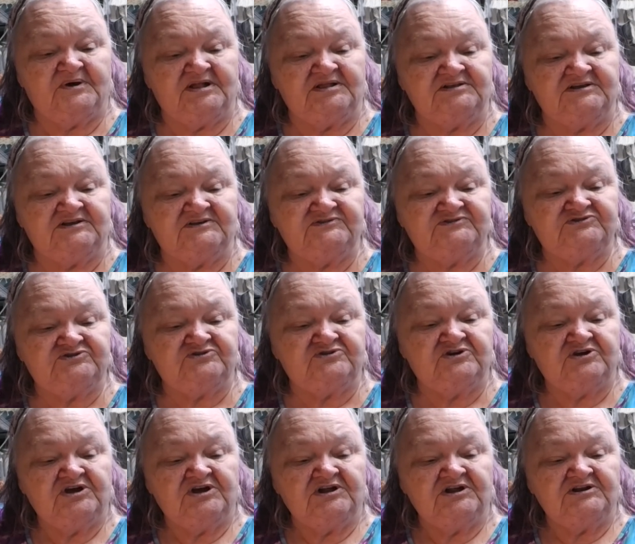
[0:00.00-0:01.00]
polyester,
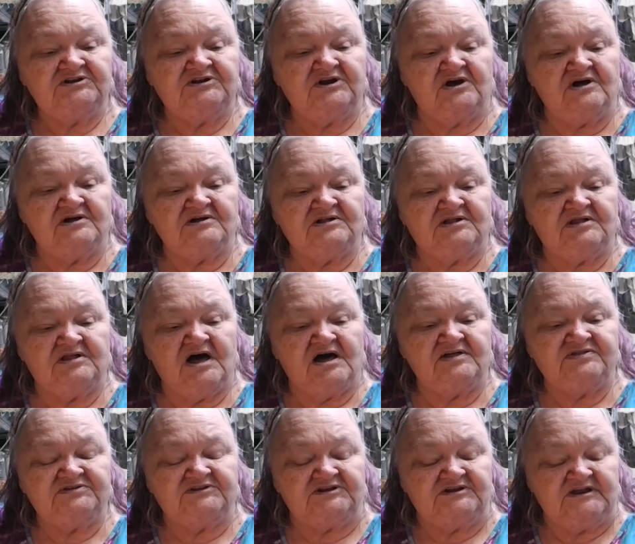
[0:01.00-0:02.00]
doll
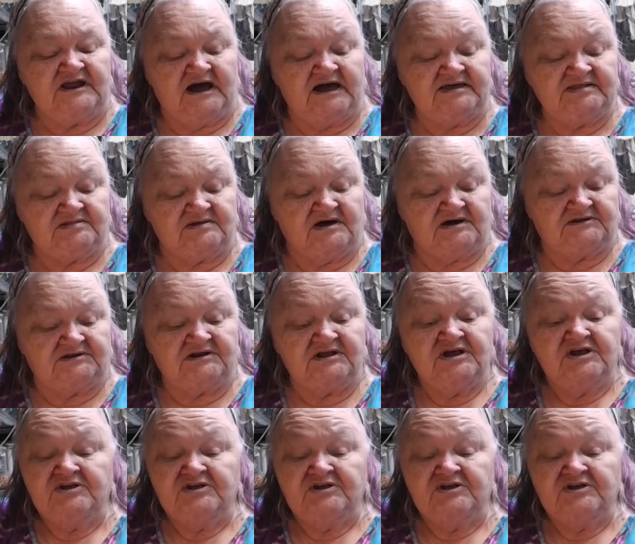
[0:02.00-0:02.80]
cloth, and nylon.